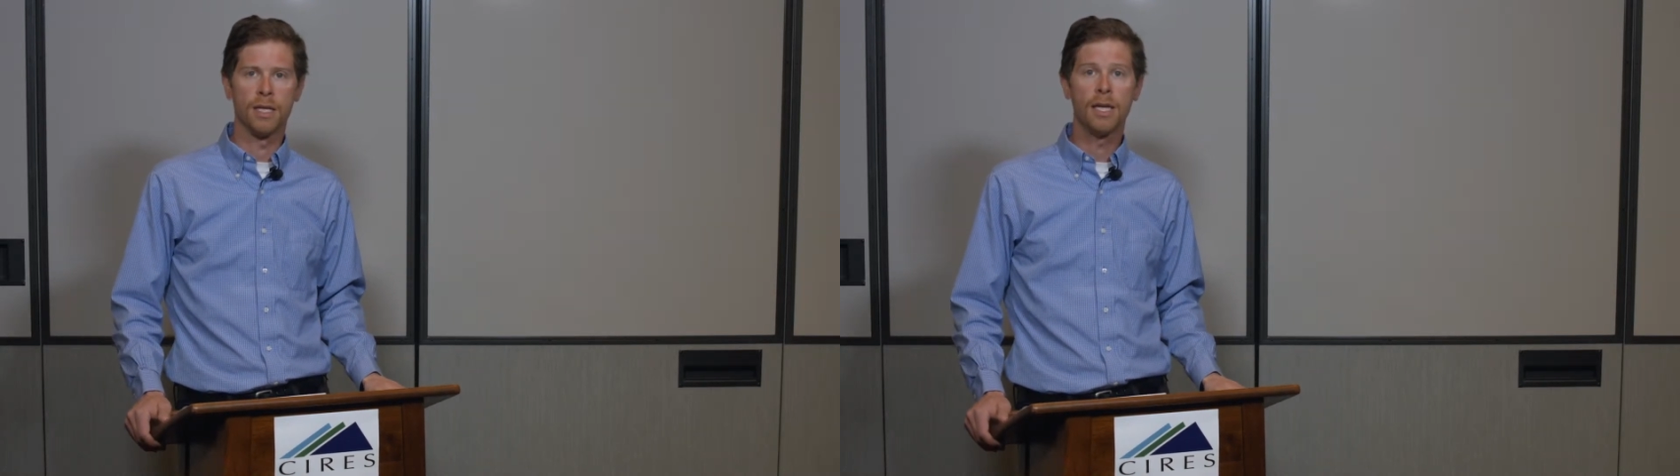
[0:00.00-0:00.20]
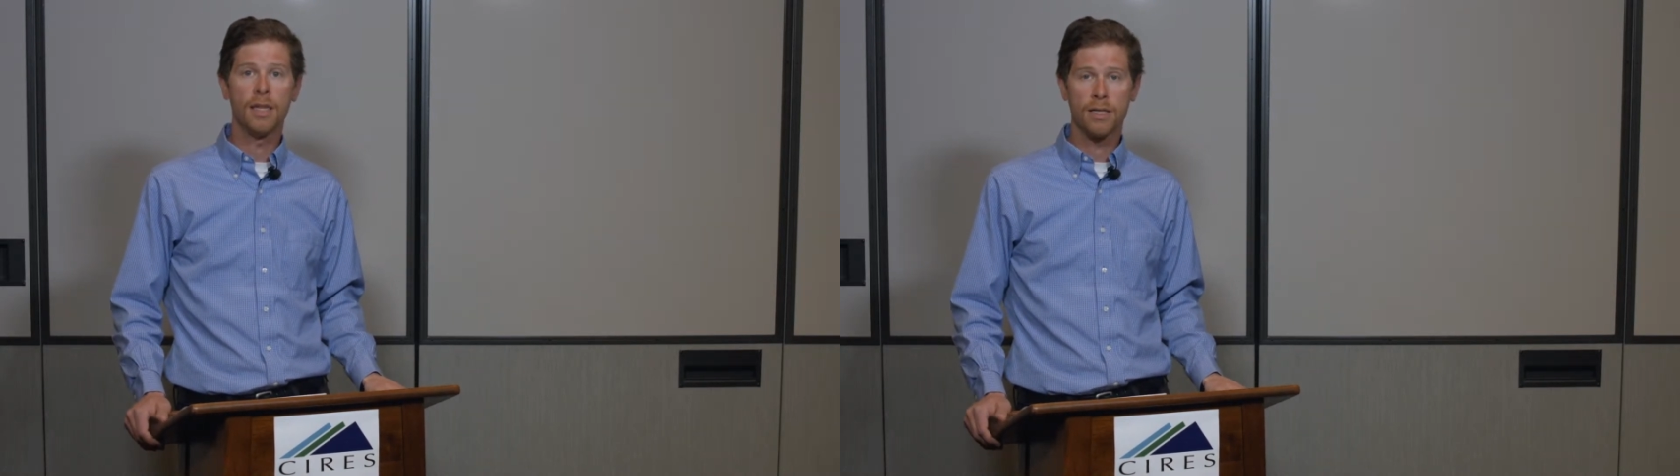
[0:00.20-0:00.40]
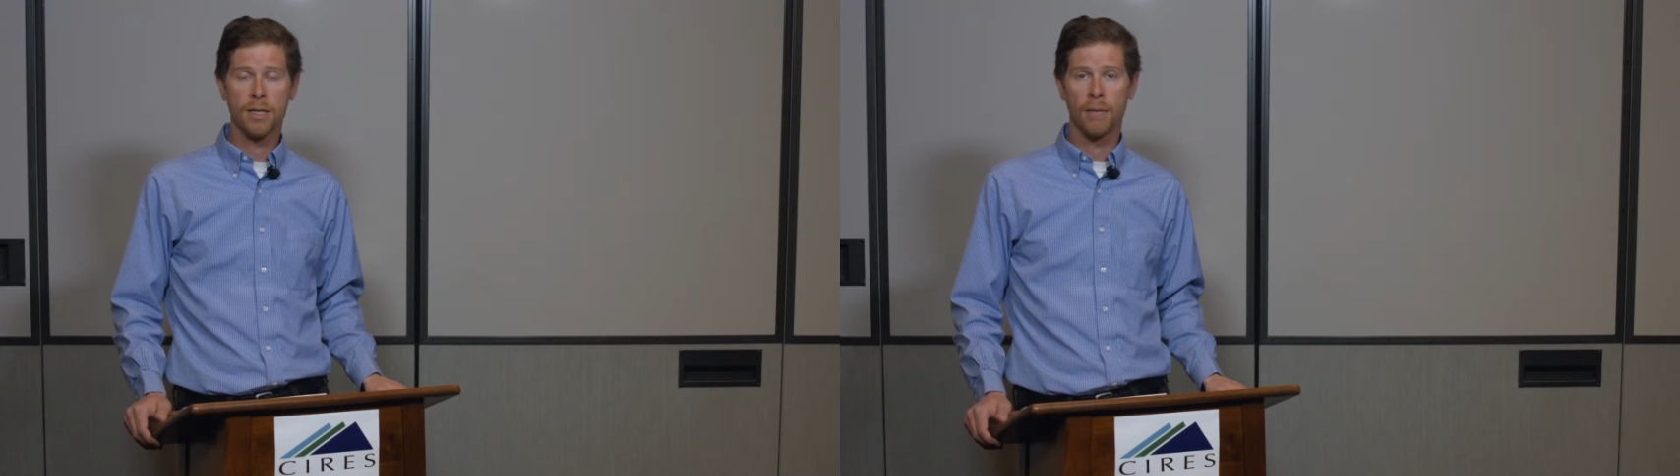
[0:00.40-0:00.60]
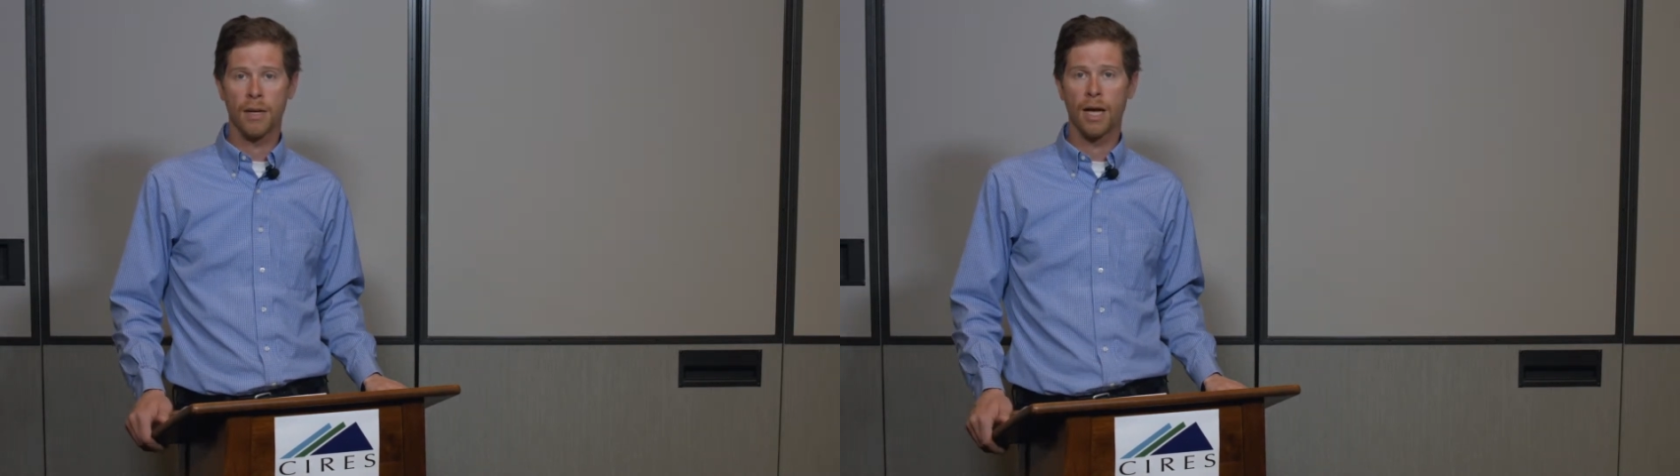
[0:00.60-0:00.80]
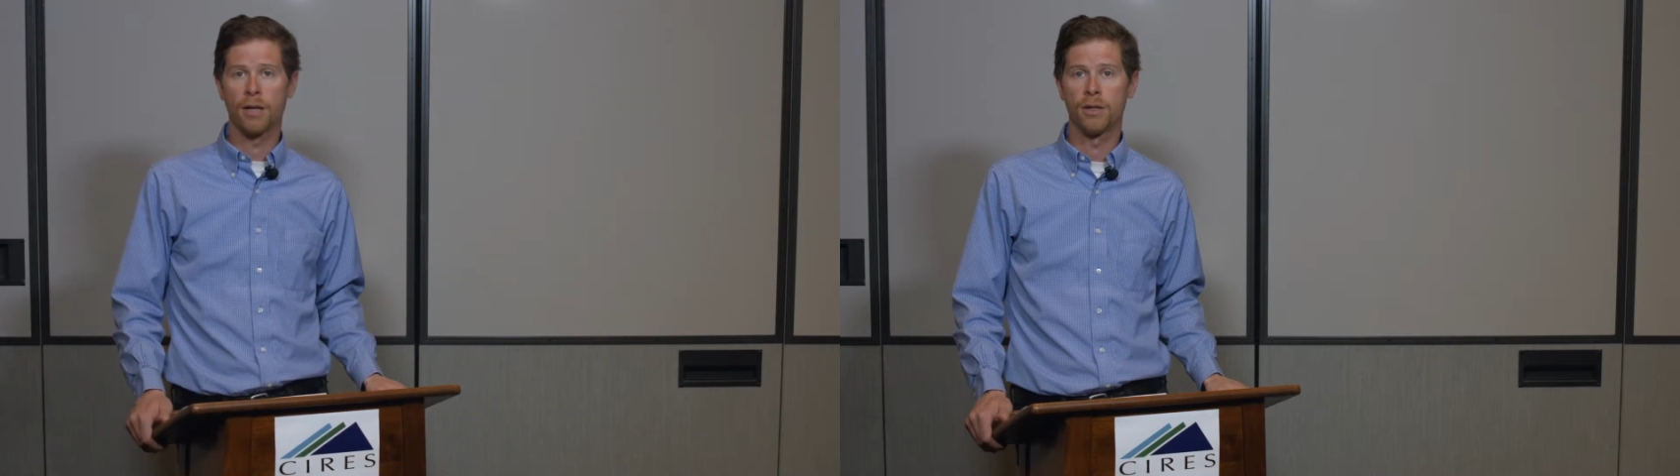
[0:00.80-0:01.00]
in the same
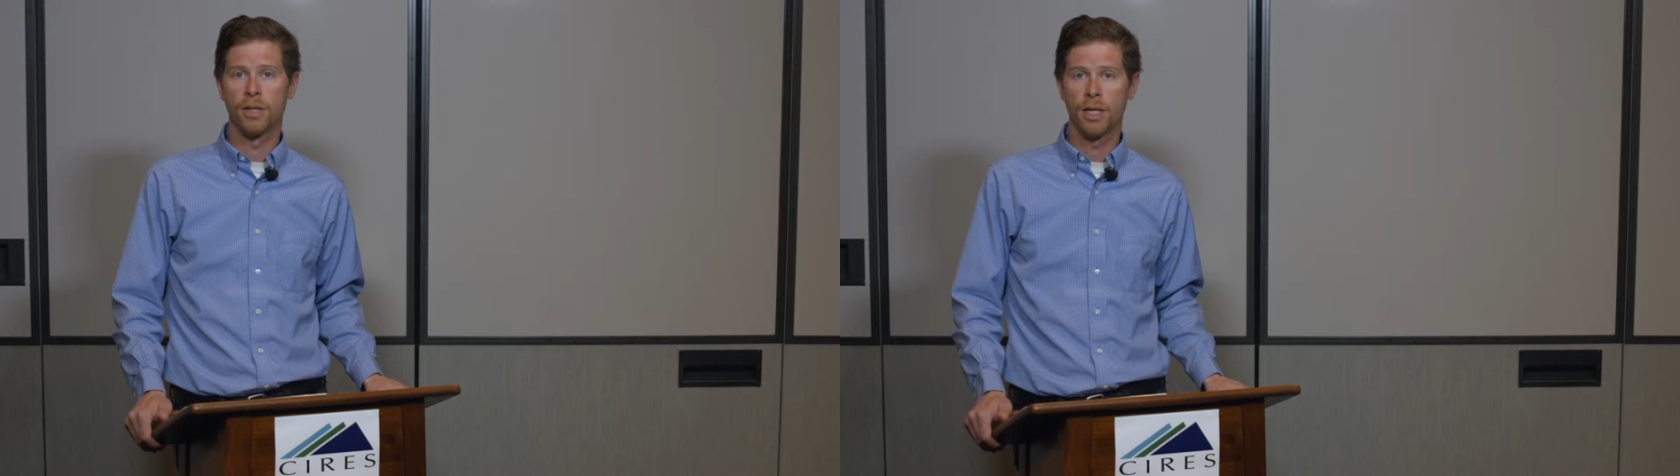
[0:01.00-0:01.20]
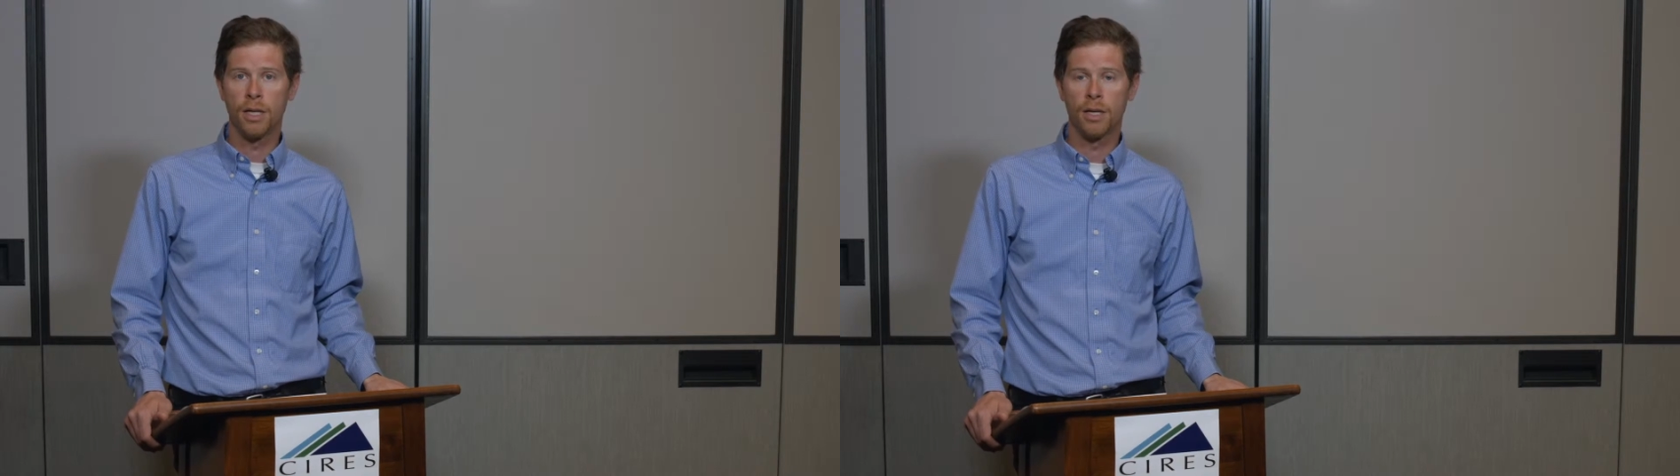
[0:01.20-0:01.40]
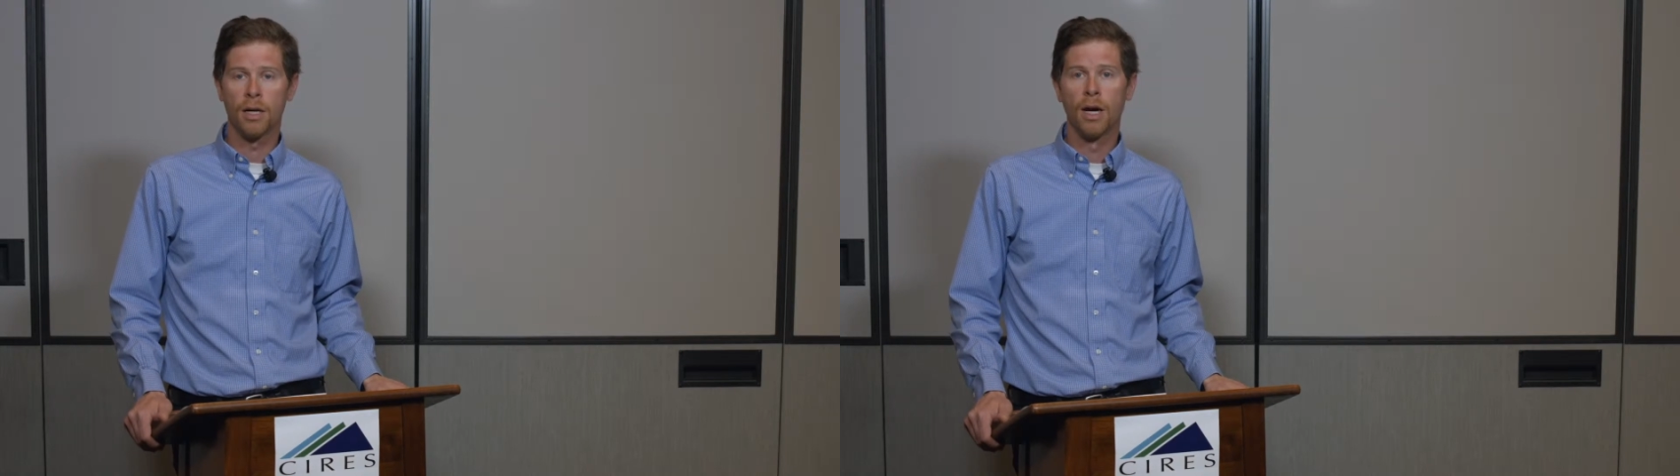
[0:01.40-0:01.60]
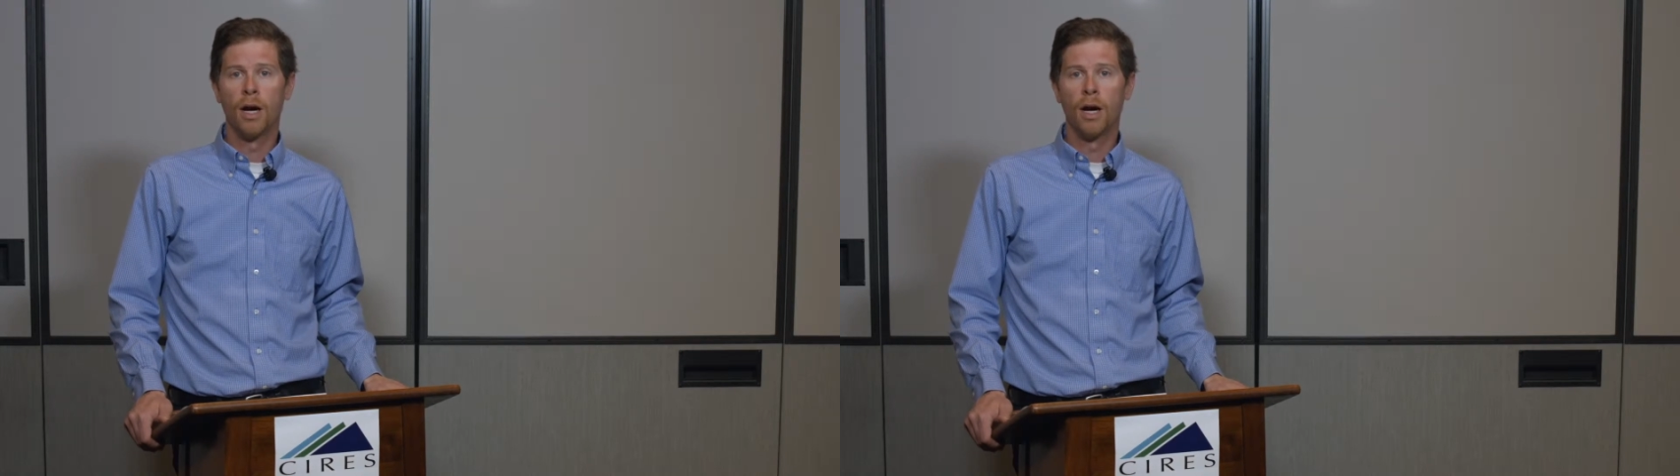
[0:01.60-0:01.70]
calendar year,